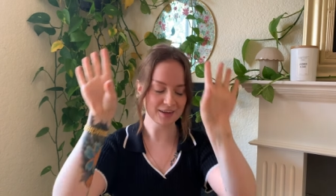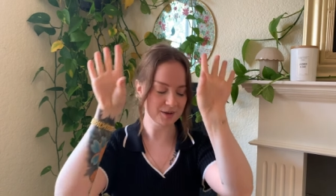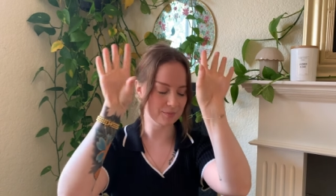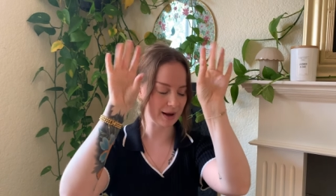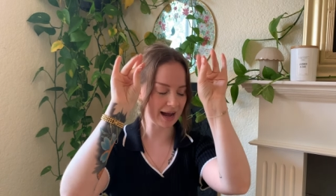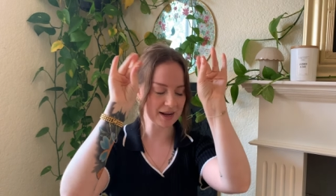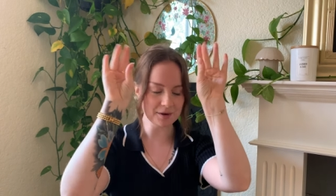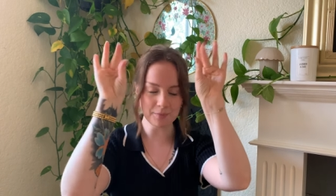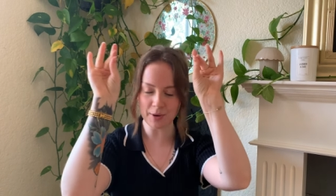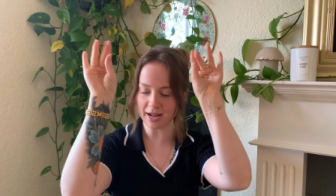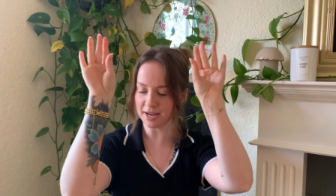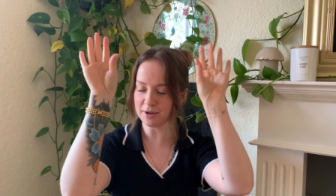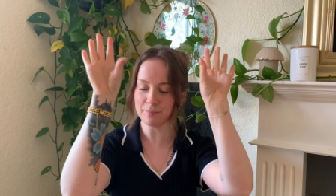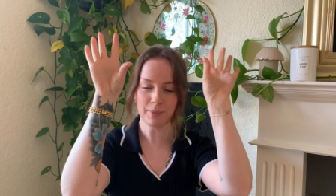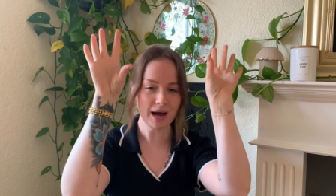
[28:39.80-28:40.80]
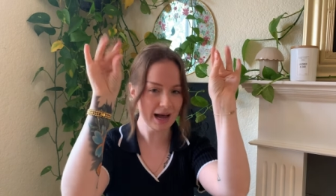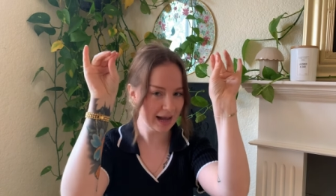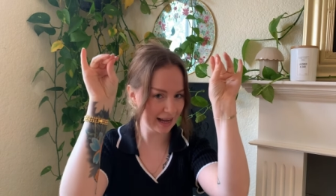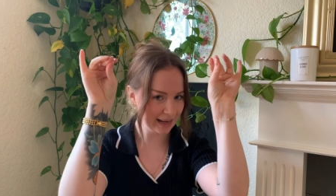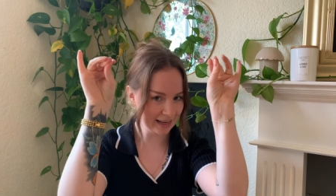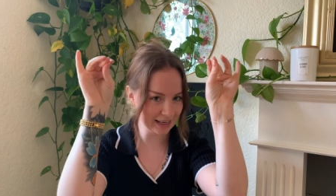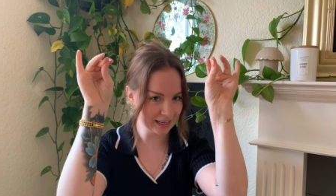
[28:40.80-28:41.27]
Goodbye, goodbye,
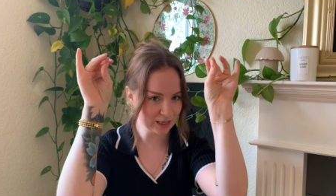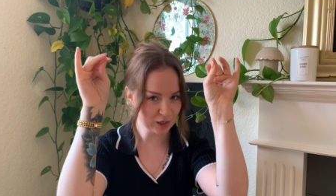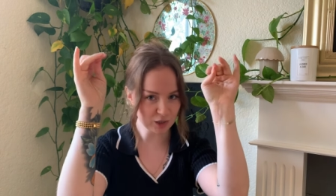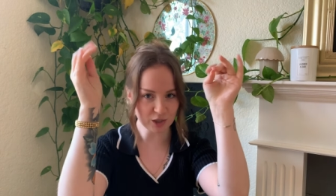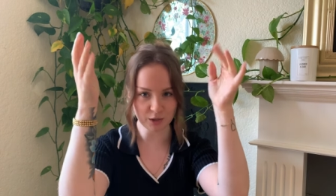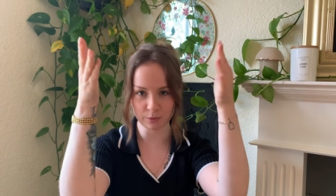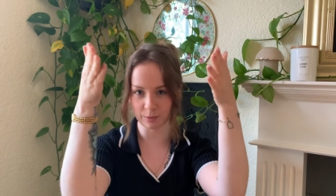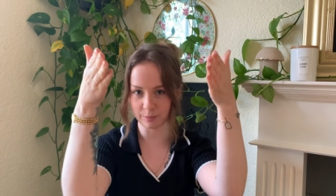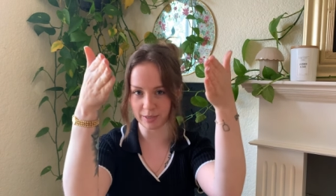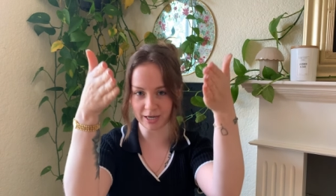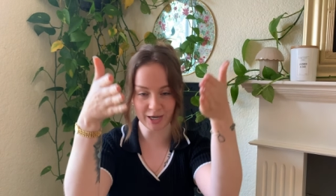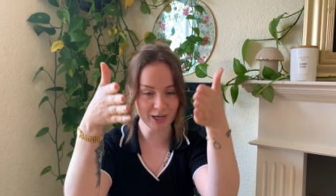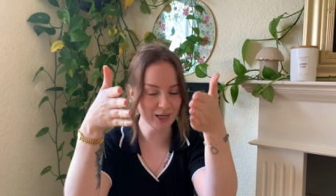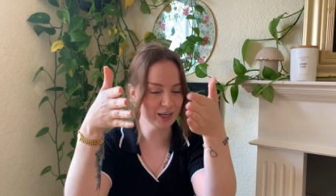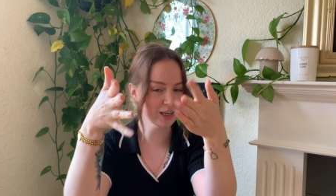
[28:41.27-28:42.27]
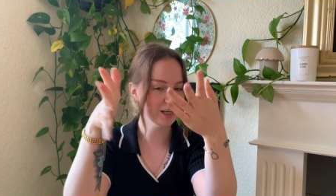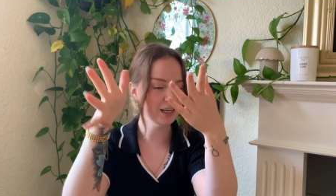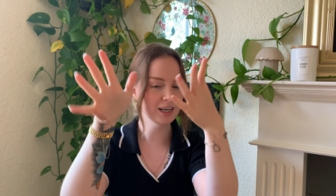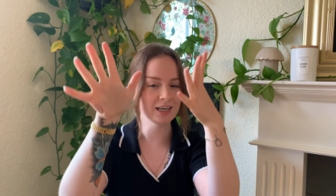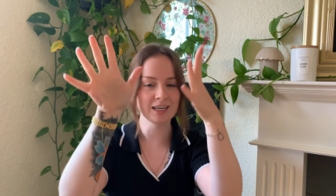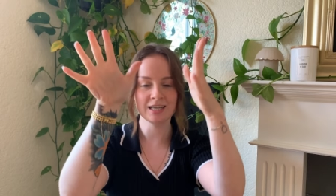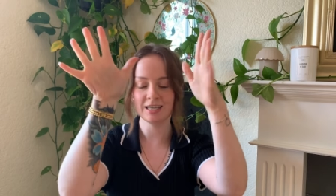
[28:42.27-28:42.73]
goodbye. You were bigger,
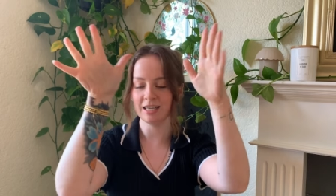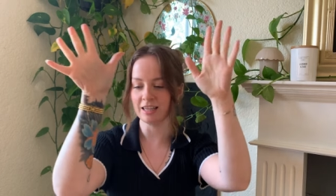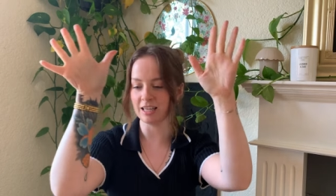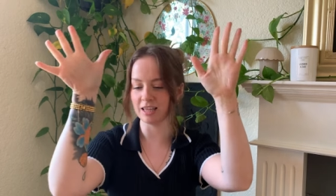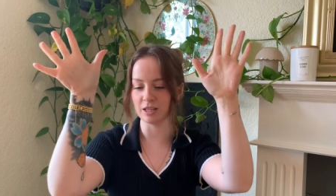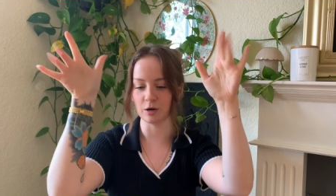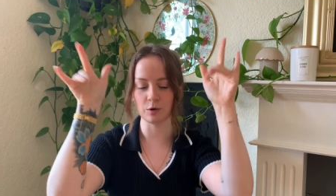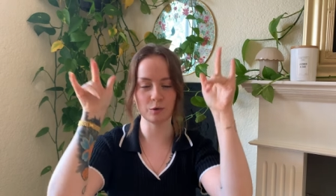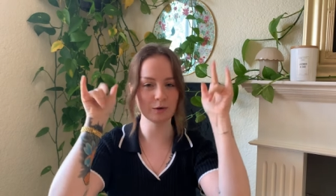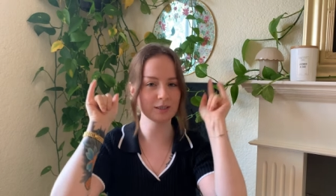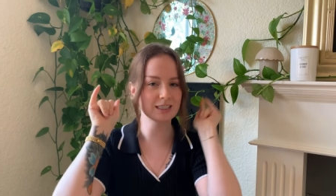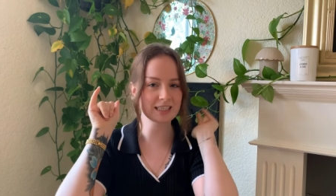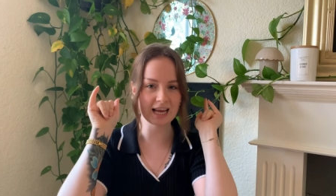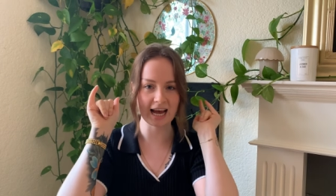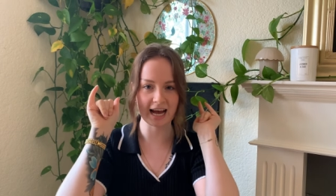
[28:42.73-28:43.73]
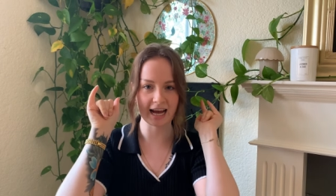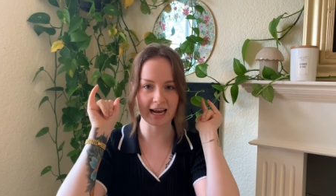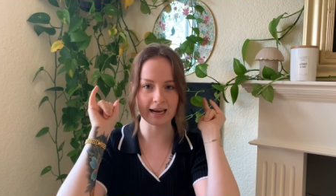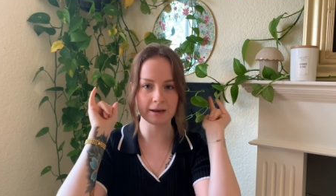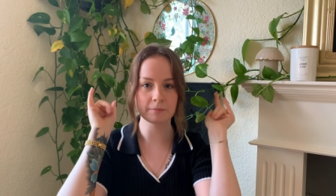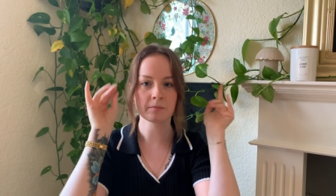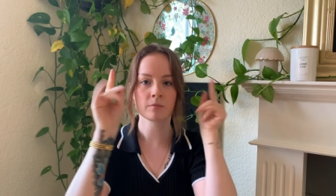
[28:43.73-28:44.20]
then the whole
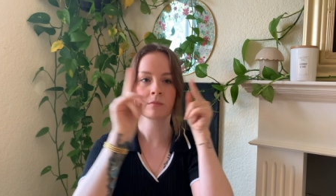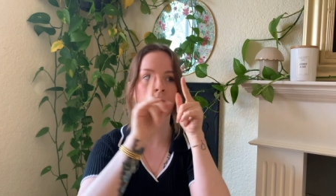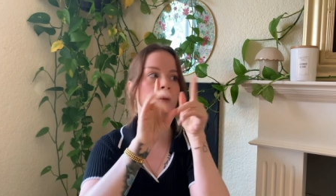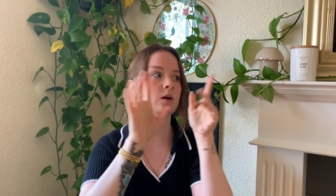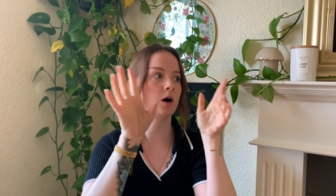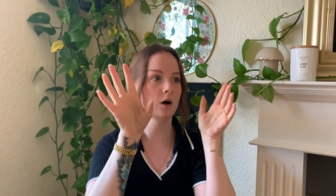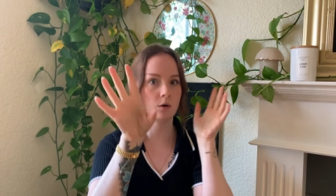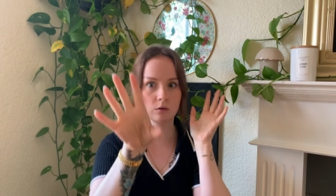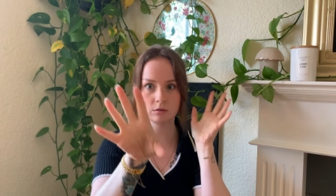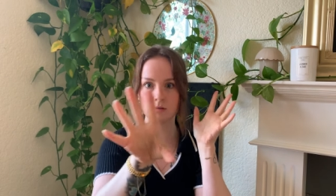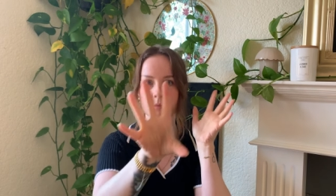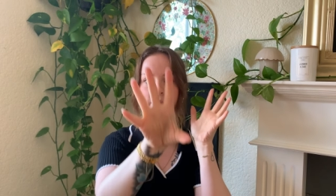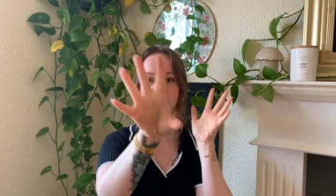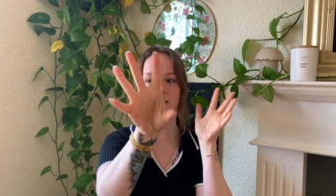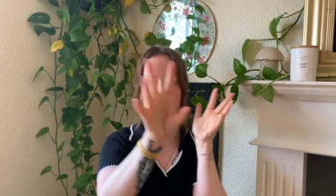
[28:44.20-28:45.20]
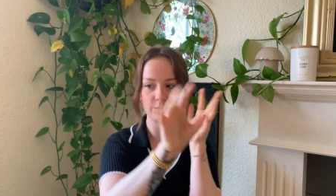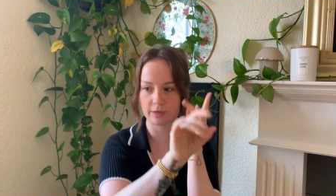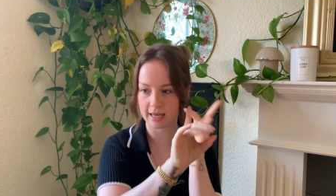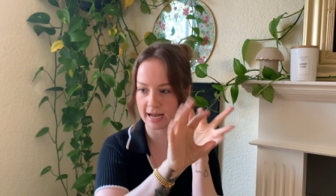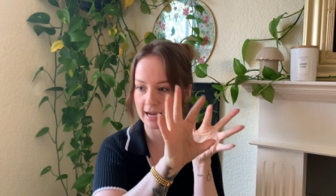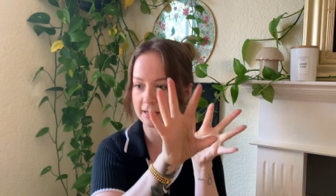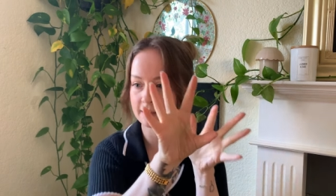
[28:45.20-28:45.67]
sky. Oh, let me get you a
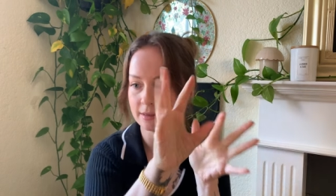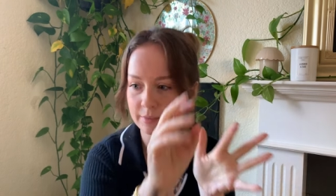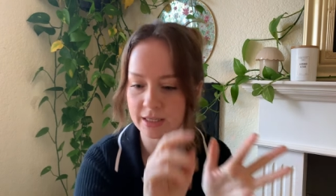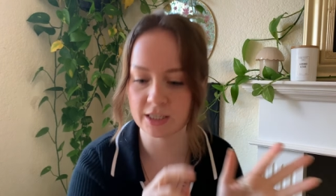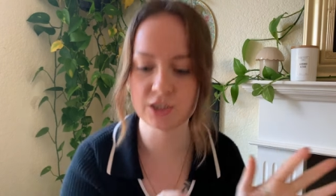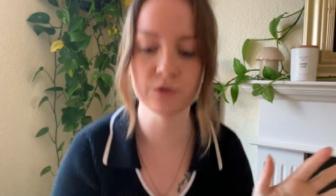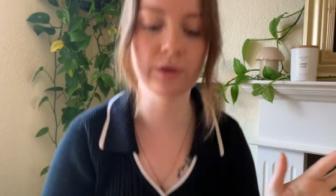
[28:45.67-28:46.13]
cat. Let me get